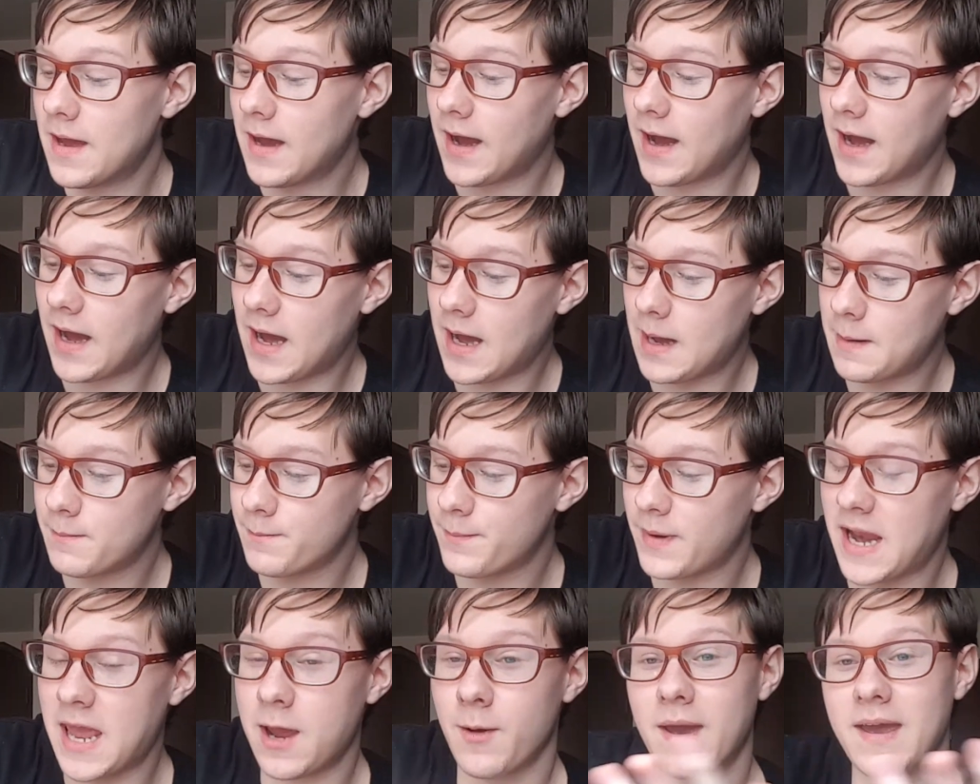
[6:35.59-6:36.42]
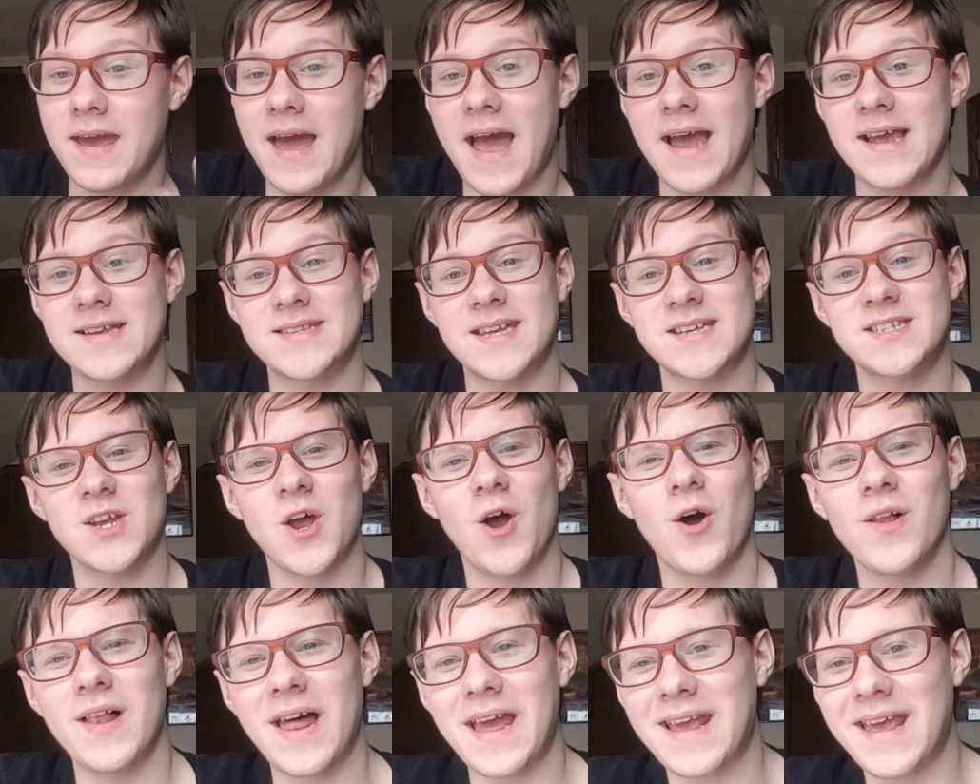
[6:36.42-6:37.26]
But anyway, guys, that's
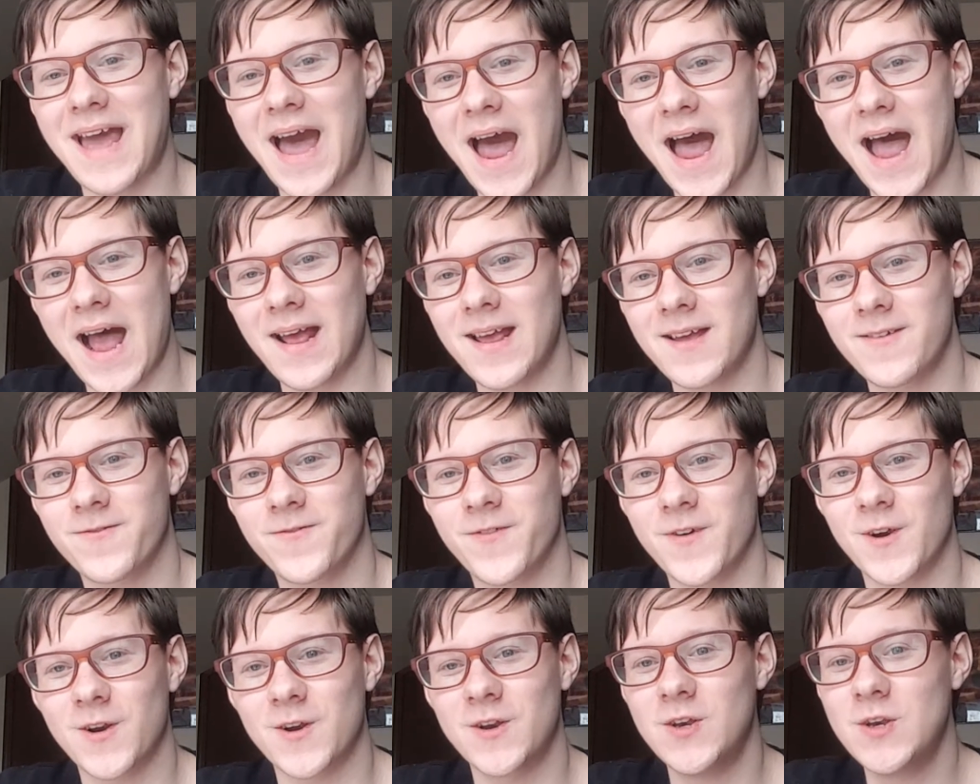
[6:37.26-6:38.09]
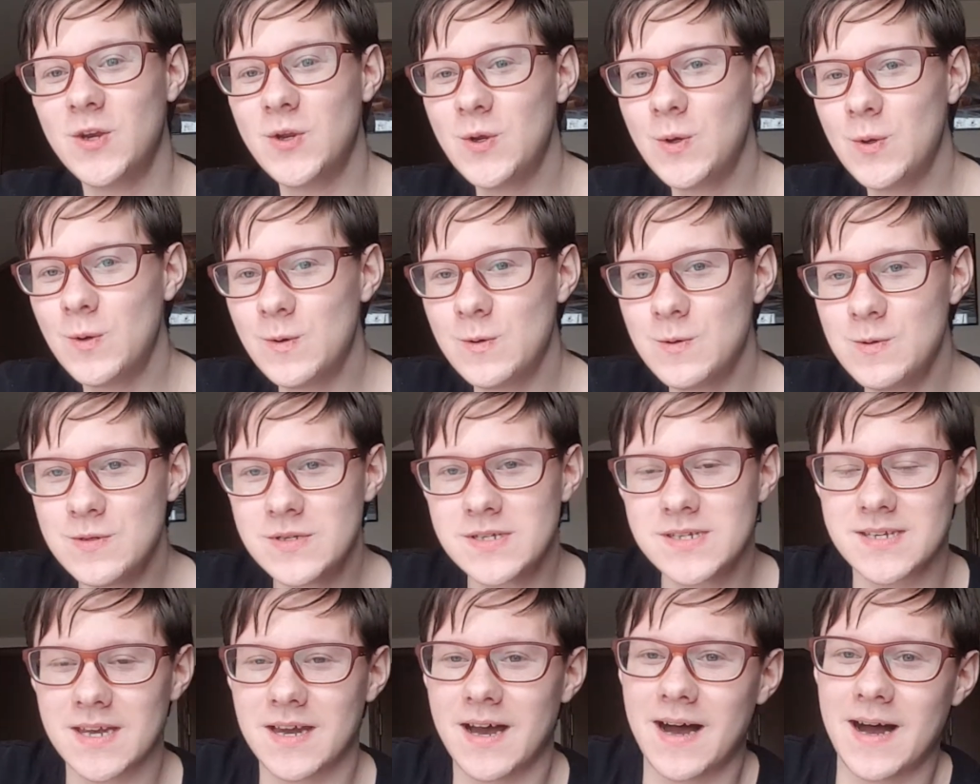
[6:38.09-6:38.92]
all I got for
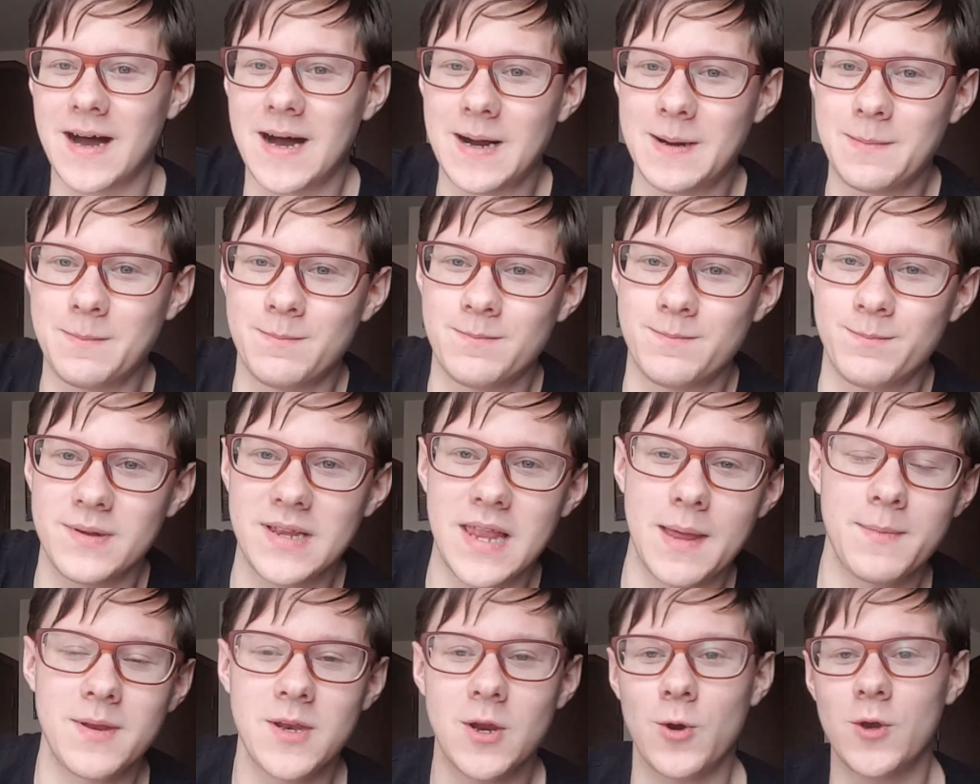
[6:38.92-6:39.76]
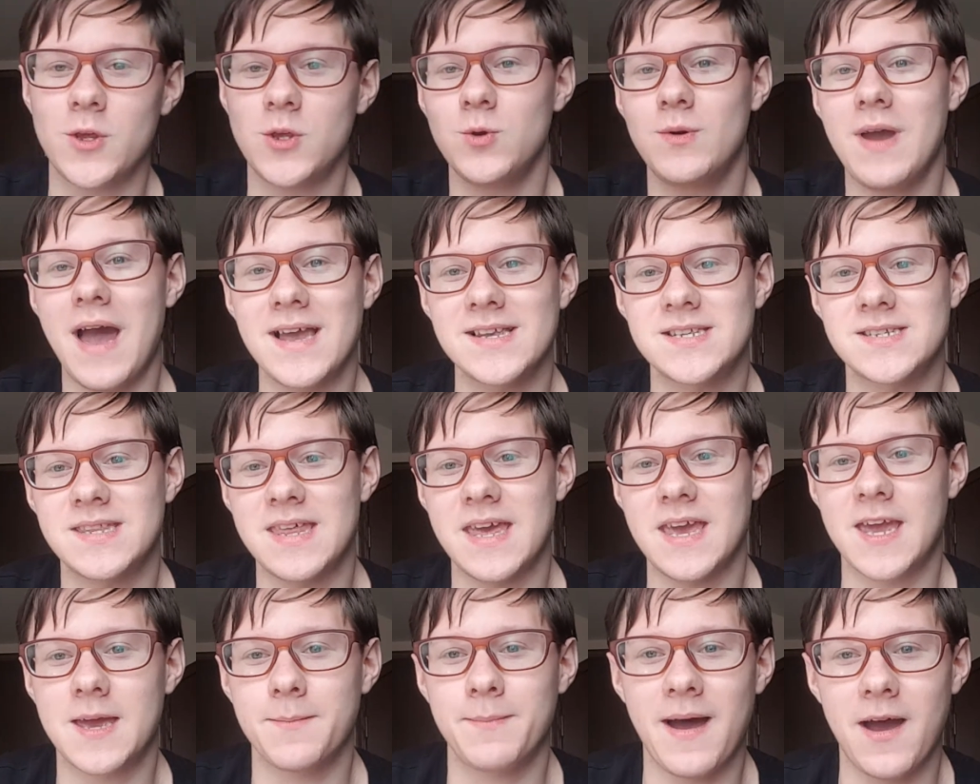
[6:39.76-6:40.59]
news. But let me know what you guys
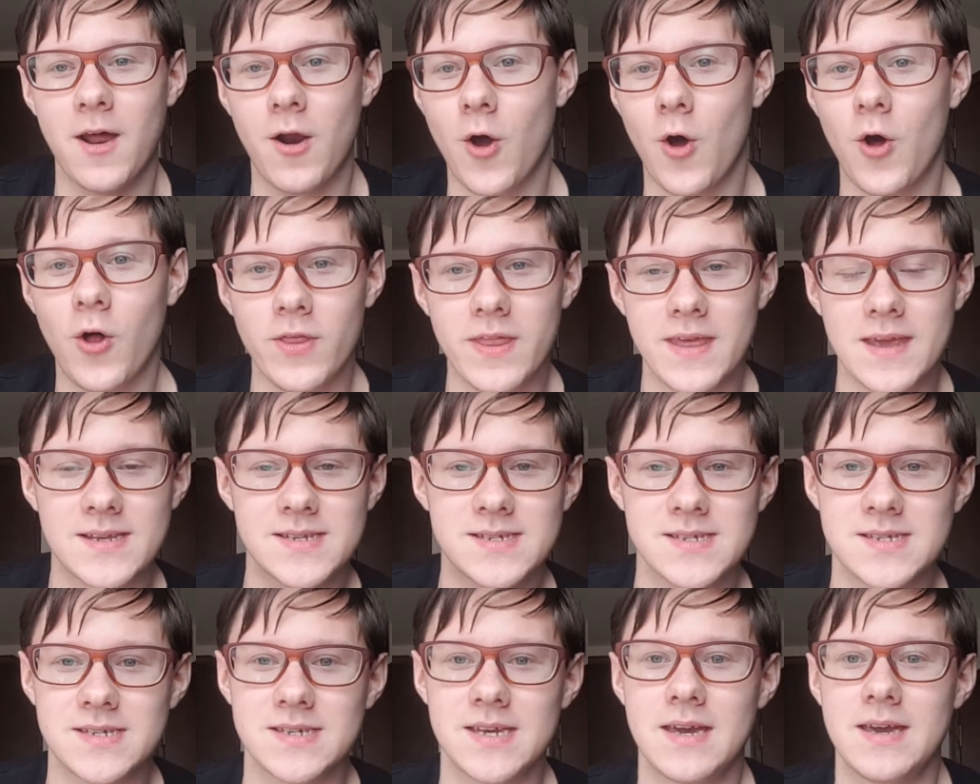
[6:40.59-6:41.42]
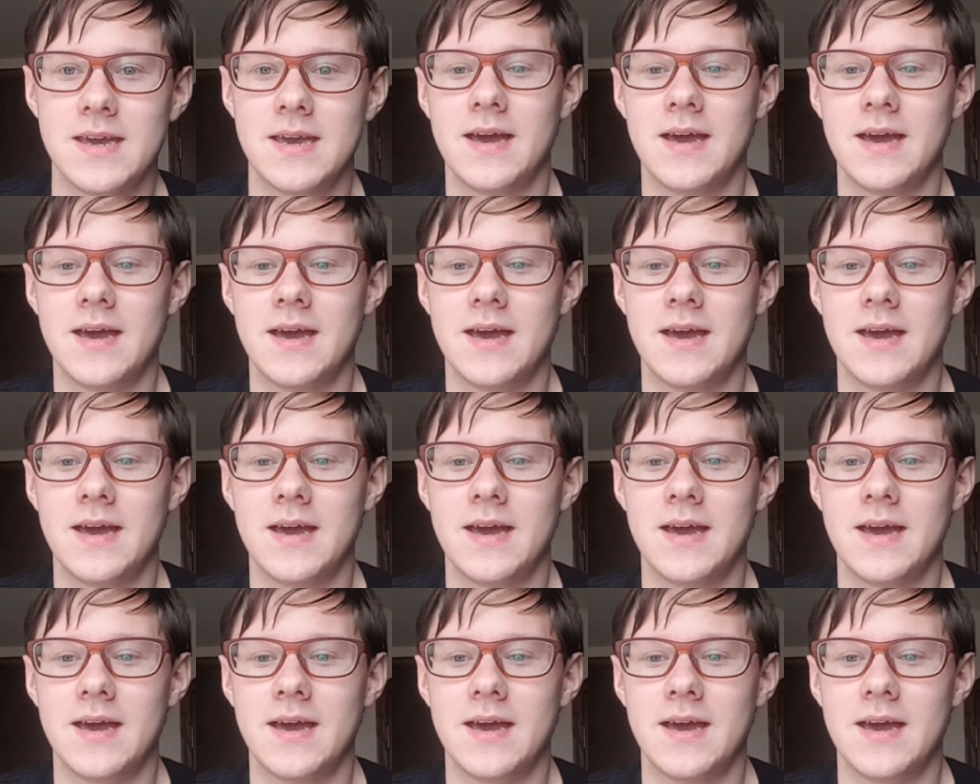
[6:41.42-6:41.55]
think about all this.